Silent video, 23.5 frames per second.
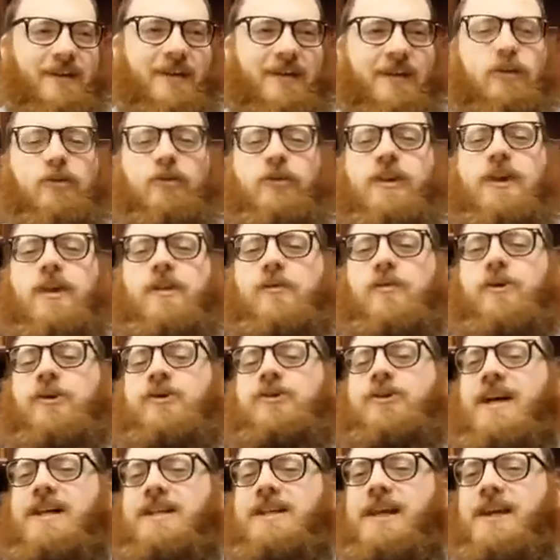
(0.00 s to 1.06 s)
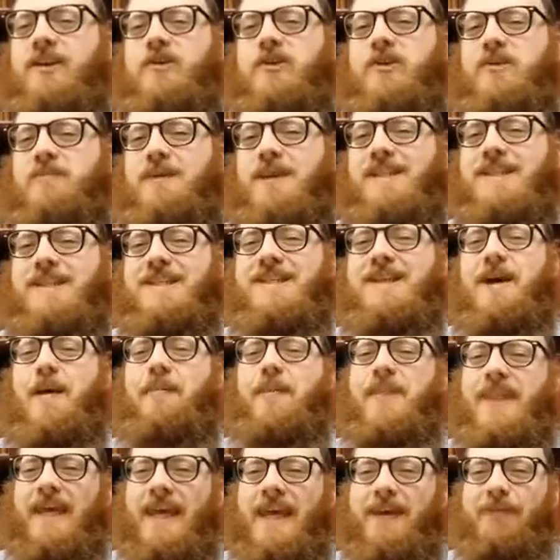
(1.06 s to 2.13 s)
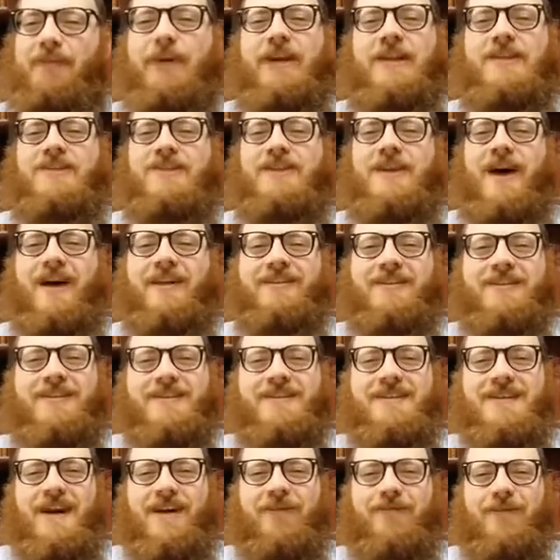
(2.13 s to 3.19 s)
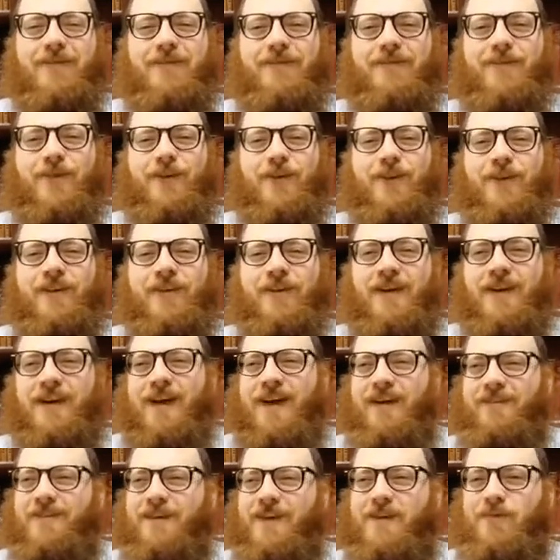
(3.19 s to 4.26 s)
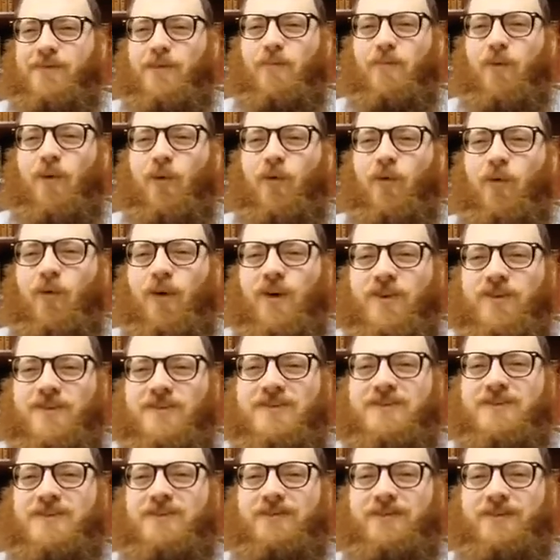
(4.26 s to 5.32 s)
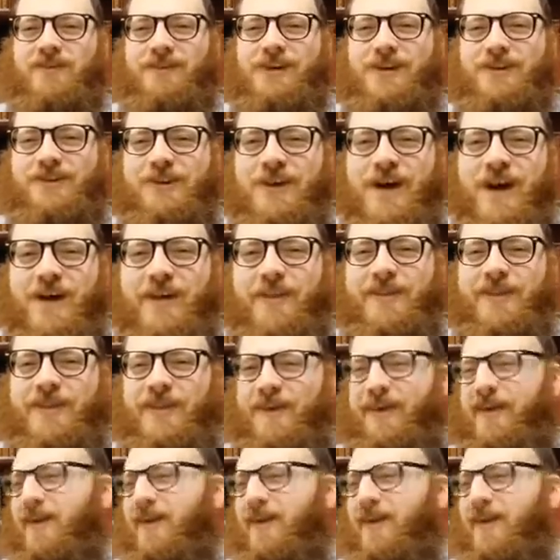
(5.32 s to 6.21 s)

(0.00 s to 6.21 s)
Literally, the word translated just means something, but it's not, it doesn't have the full, I have to give you more words to flesh out the...